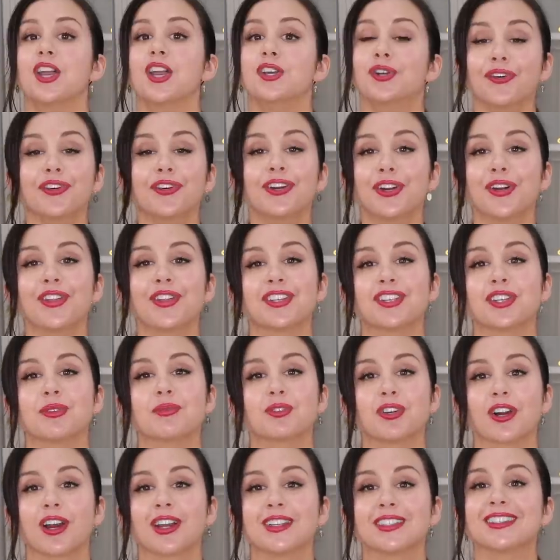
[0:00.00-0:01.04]
And you already know that
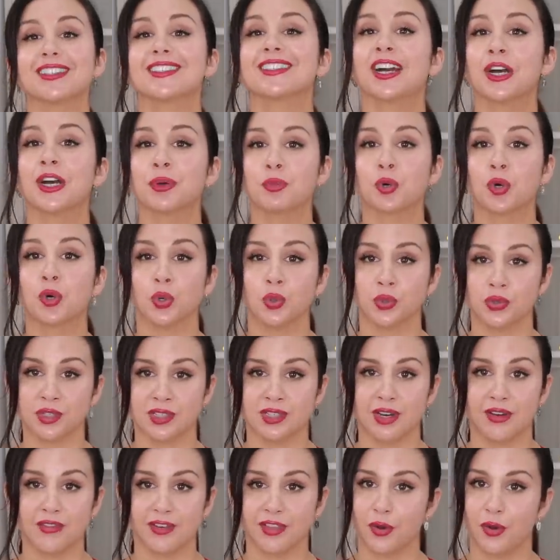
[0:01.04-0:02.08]
Gymshark has a ton more cool
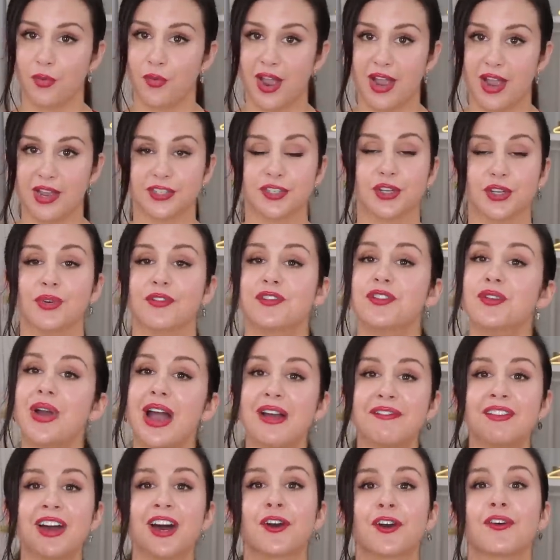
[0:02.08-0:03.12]
stuff on the way, so if you have not